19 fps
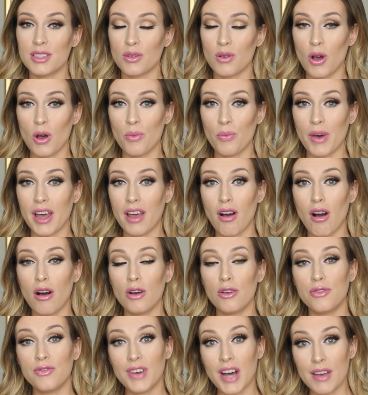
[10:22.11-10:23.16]
to go out and buy
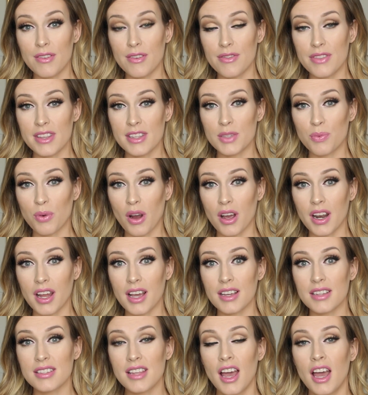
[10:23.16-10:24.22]
all 5 of these
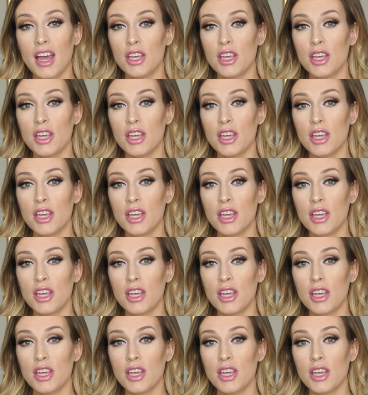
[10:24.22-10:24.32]
products.